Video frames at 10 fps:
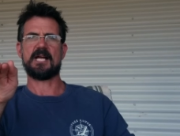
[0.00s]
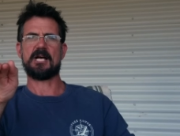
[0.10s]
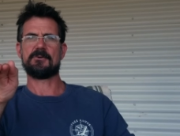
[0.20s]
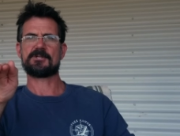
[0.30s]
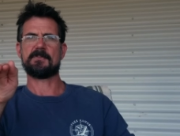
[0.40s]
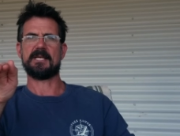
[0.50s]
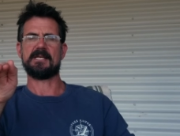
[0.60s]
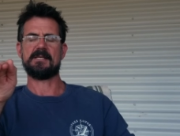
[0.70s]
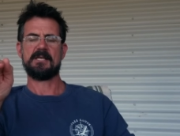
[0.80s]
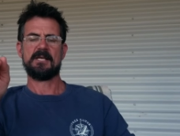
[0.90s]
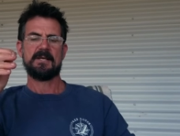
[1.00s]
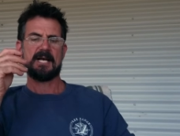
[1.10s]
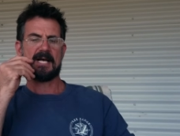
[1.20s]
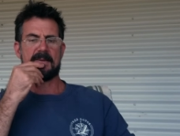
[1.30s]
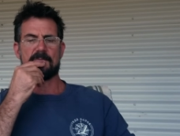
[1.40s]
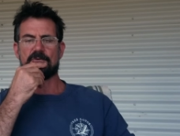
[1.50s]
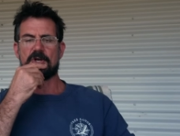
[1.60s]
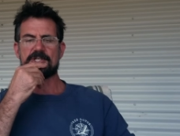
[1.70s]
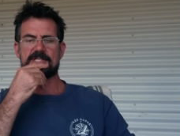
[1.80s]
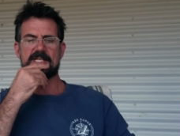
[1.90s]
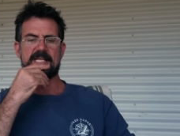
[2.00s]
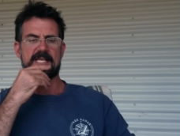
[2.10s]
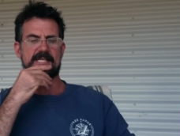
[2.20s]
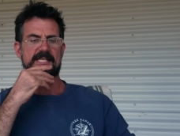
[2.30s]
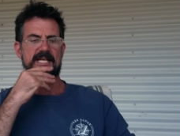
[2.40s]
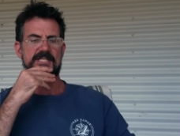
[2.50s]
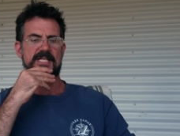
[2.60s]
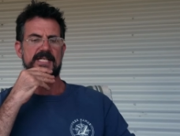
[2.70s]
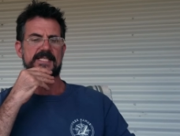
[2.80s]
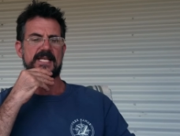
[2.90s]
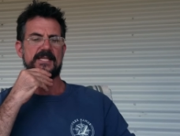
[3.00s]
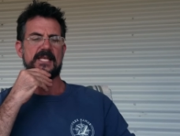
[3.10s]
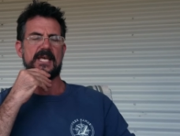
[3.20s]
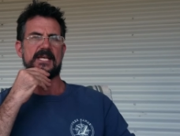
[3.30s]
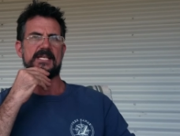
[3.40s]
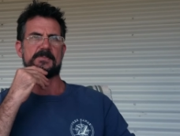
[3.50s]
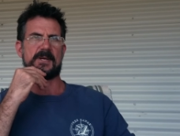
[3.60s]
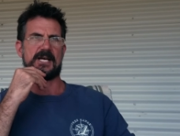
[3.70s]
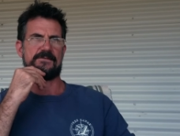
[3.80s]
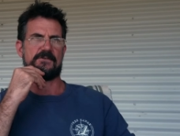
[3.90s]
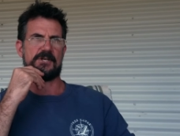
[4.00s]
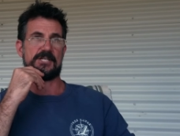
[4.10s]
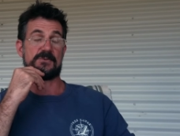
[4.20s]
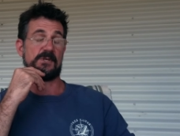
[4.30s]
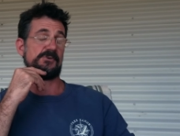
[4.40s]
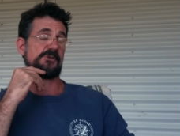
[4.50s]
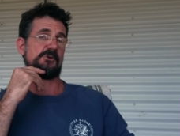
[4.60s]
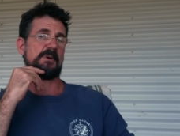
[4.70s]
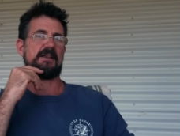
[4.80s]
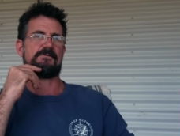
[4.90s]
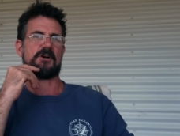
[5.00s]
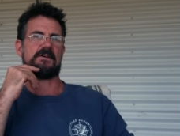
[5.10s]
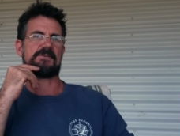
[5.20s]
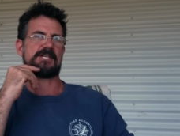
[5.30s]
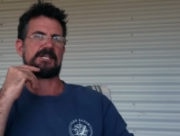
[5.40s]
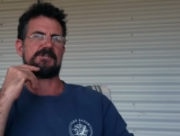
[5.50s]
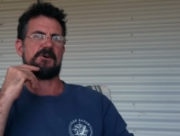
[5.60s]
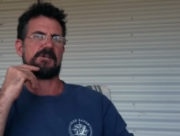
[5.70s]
than hull speed. Ross did get in touch and he said that his Pathfinders will do about 5 or 6